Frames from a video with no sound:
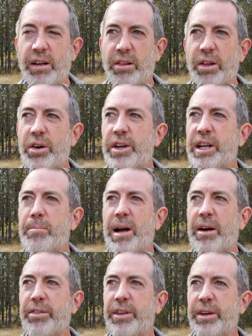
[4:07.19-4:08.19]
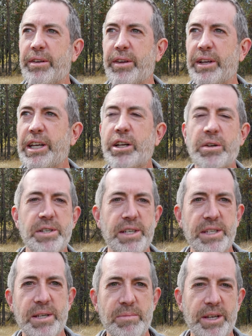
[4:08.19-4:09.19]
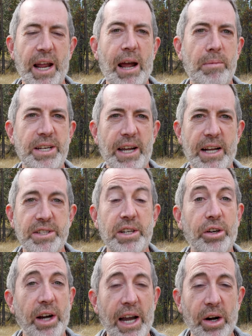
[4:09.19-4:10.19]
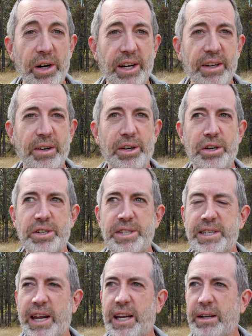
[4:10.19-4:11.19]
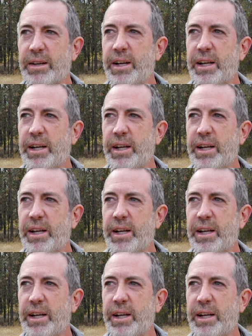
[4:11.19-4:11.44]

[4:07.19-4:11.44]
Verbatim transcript: learning about the, the ecosystems and habitats in your area or your state,